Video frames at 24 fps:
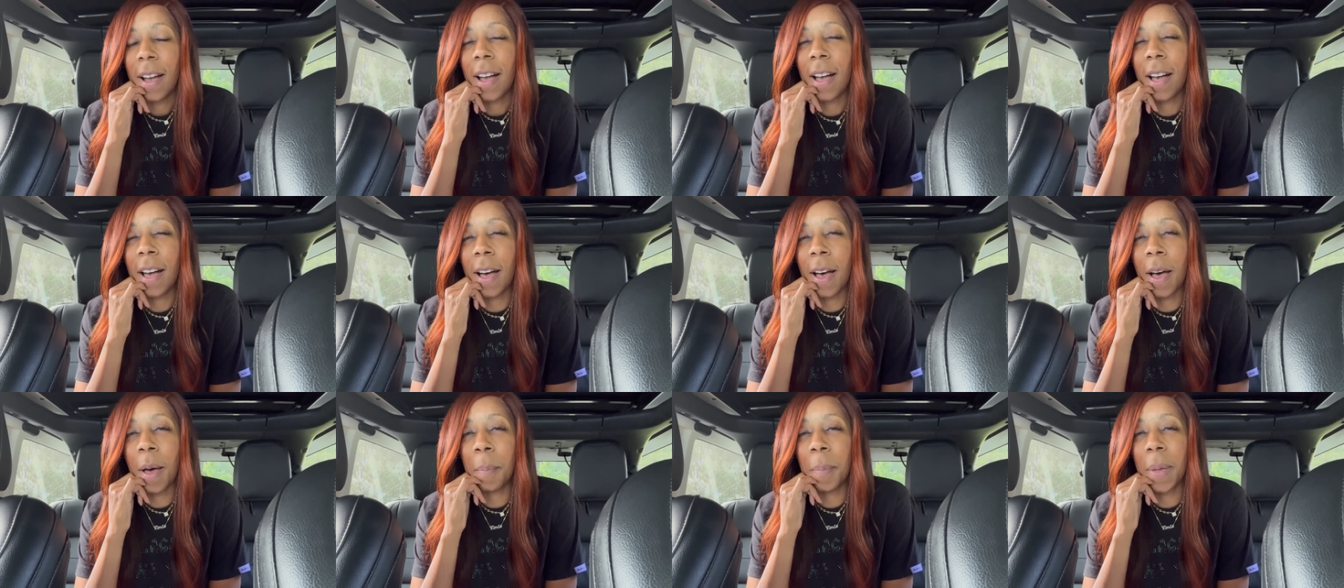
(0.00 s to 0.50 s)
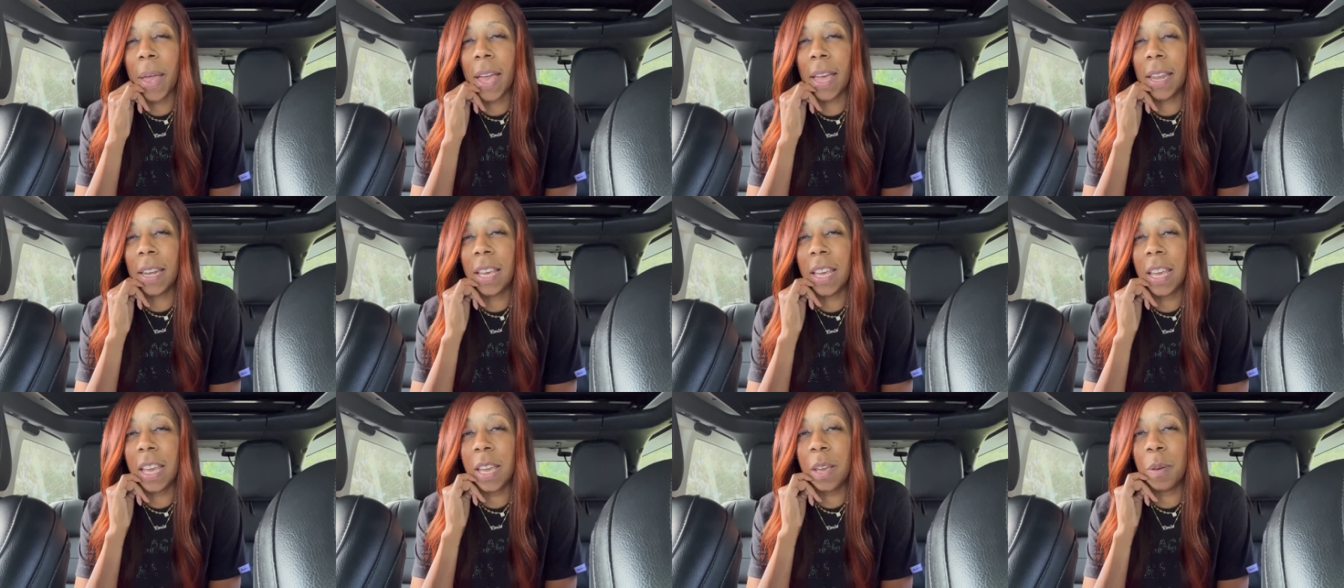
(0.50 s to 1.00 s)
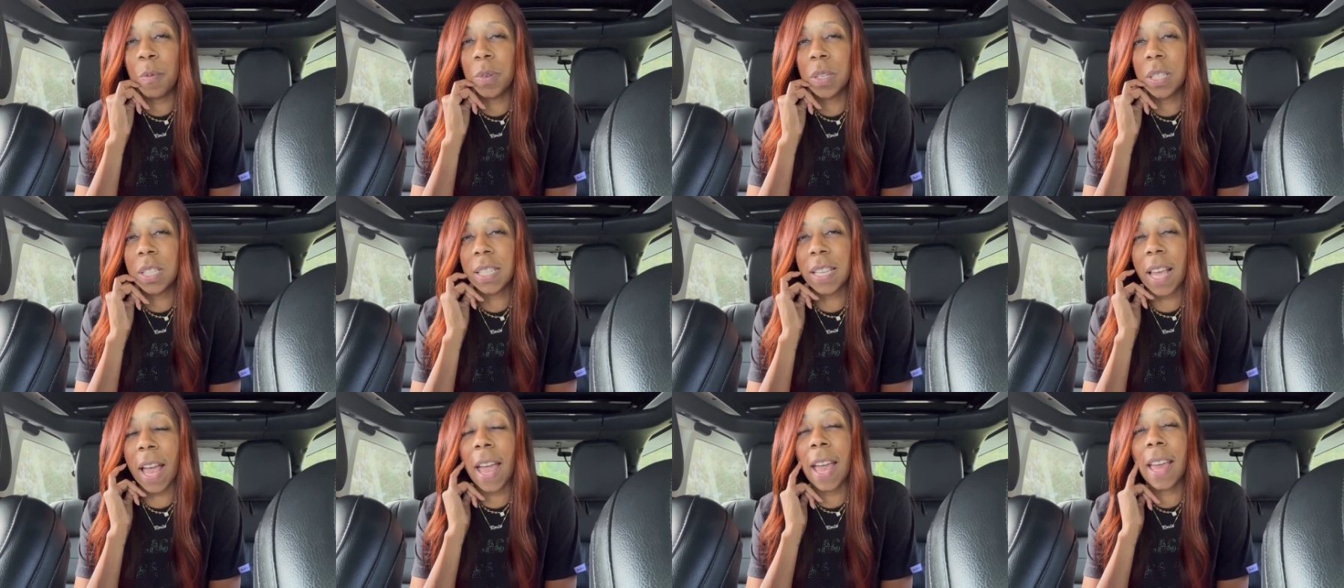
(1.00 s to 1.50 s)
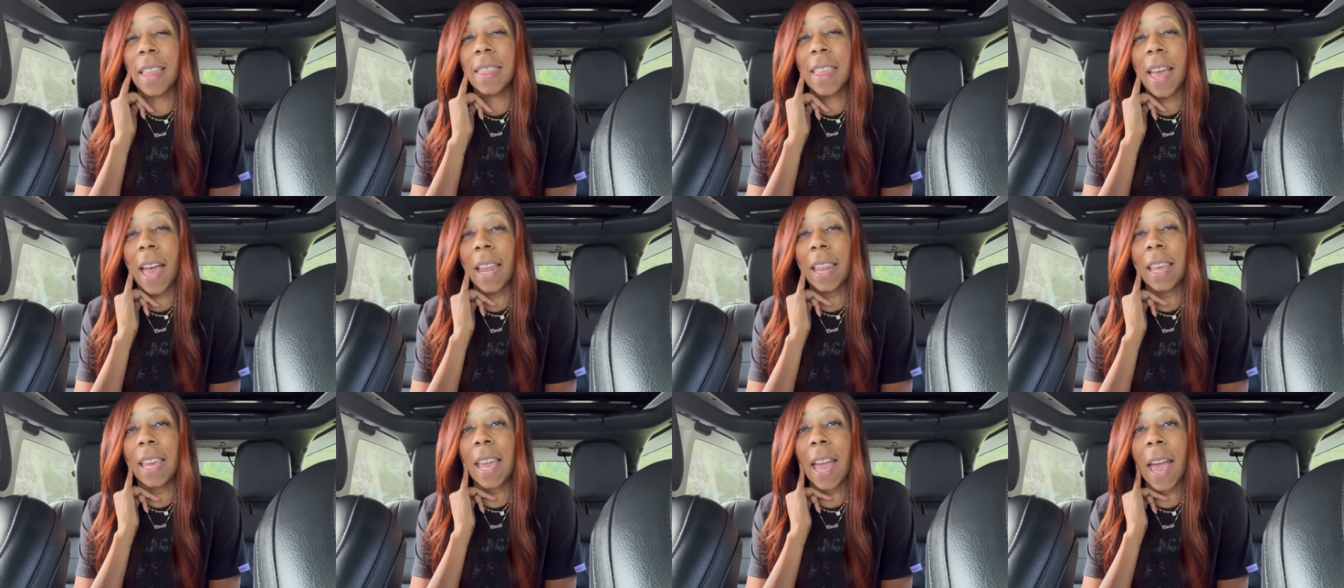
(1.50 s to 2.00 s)
Um, and he was saying
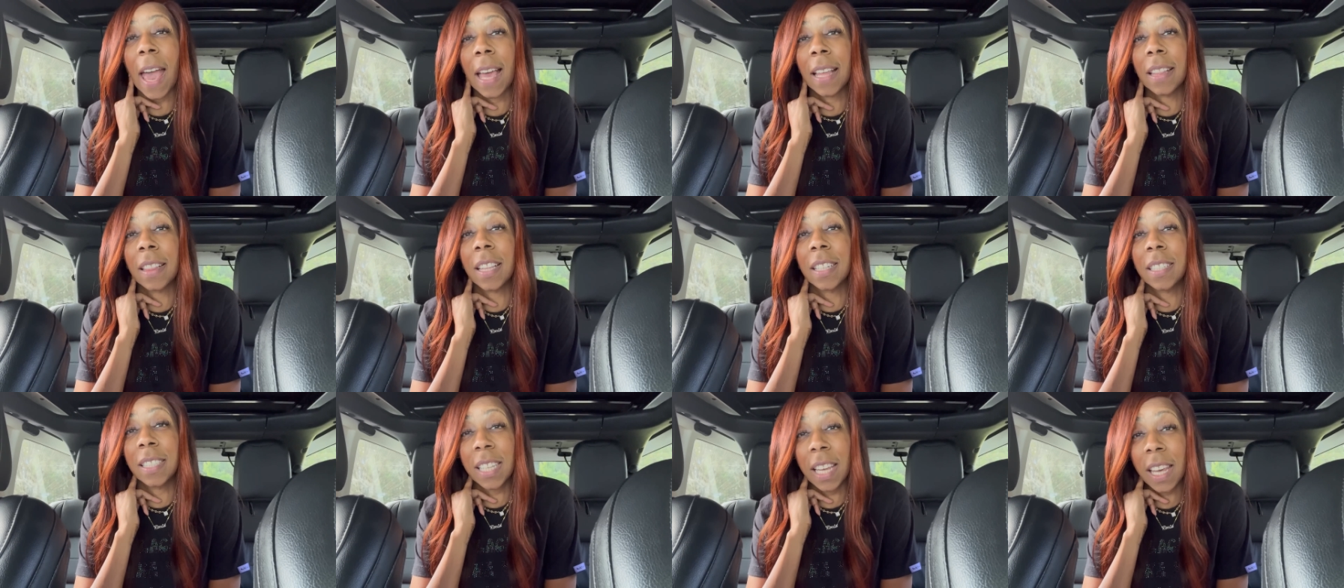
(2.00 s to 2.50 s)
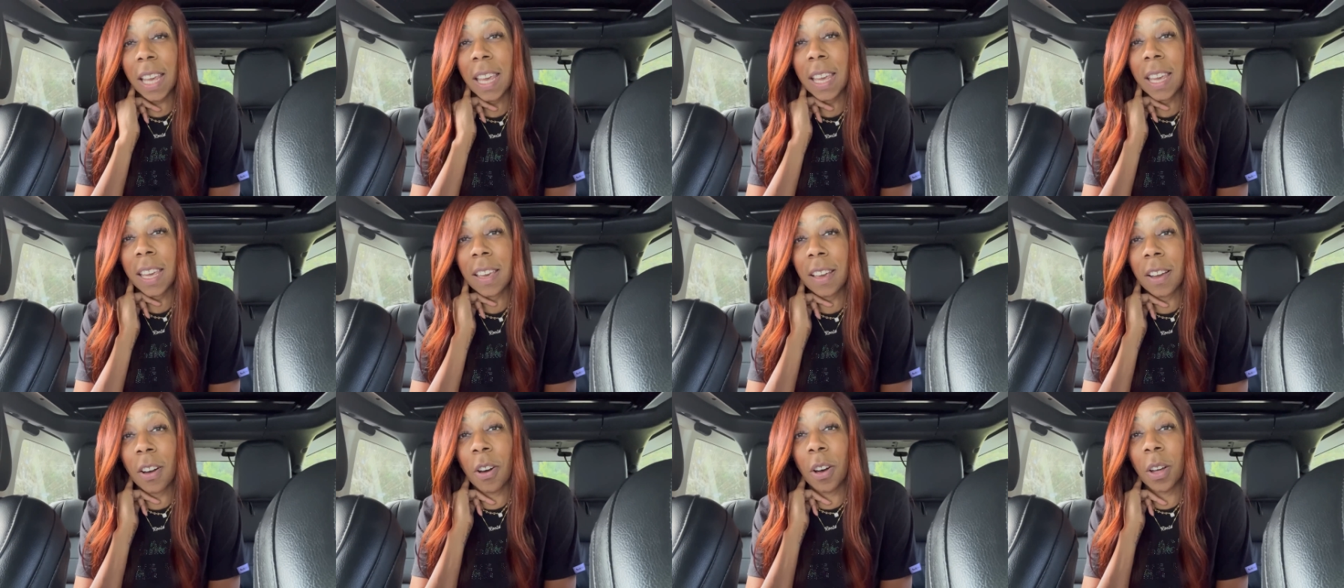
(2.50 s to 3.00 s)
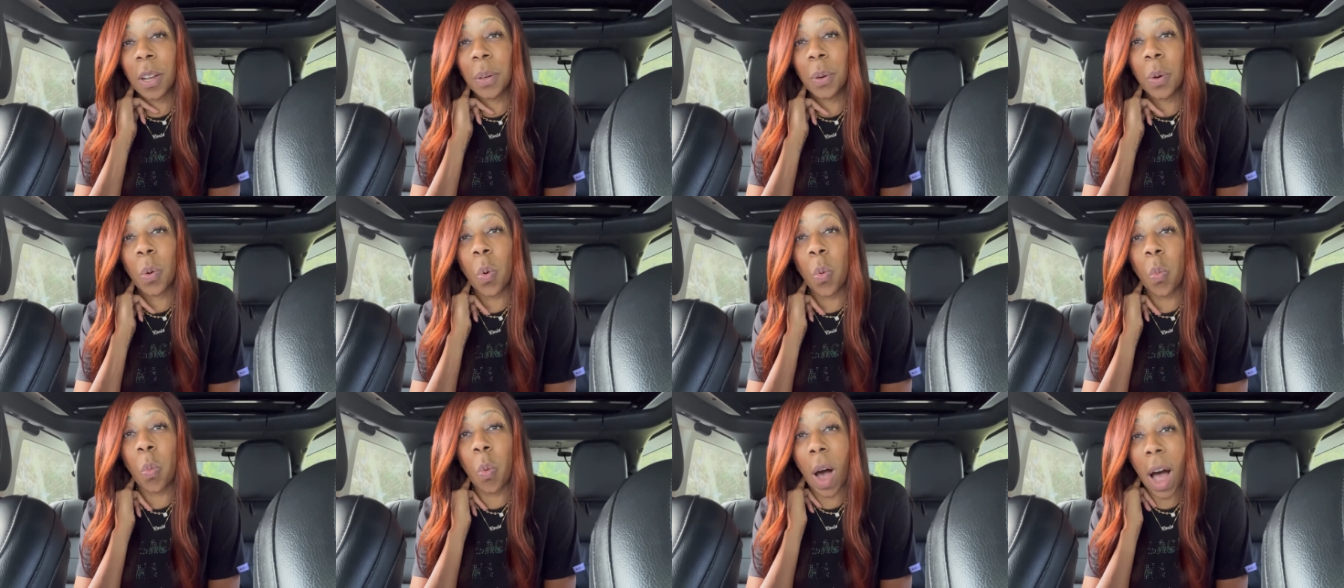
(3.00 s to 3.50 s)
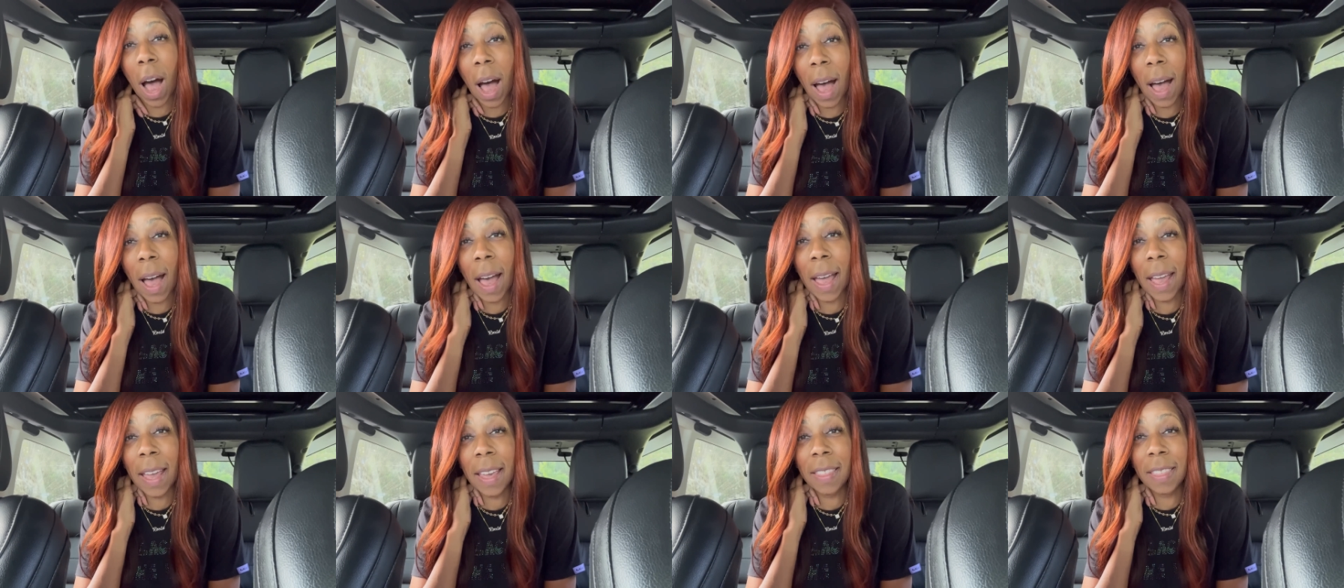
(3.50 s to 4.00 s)
that he had the tea on
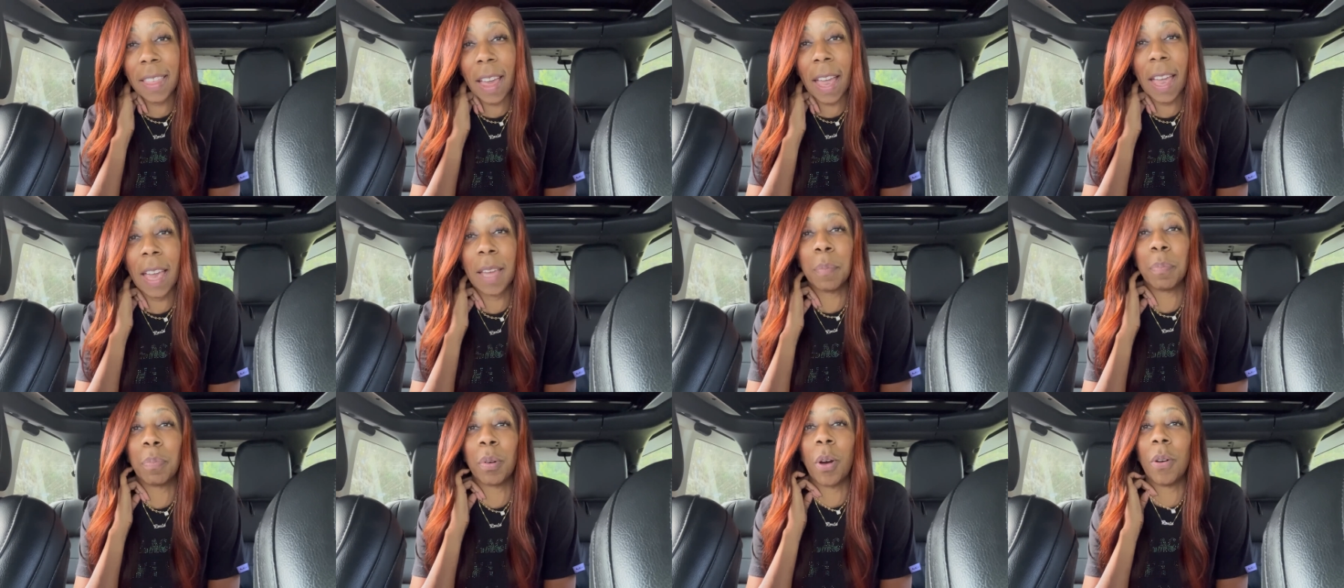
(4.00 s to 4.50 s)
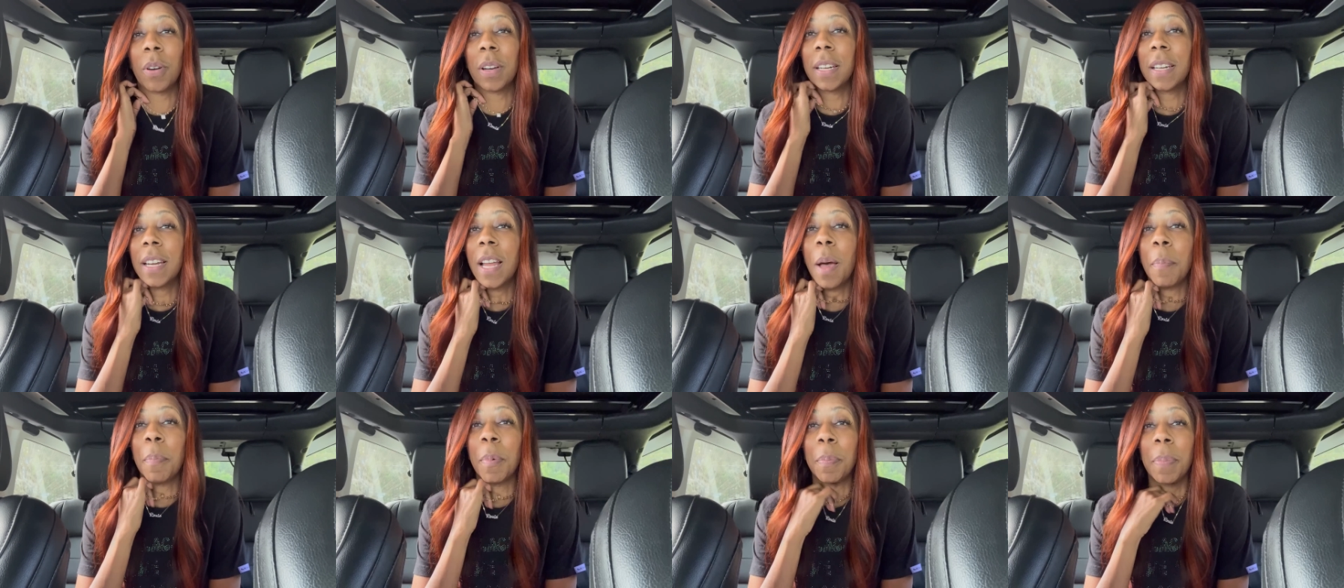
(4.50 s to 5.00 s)
why they had broken up.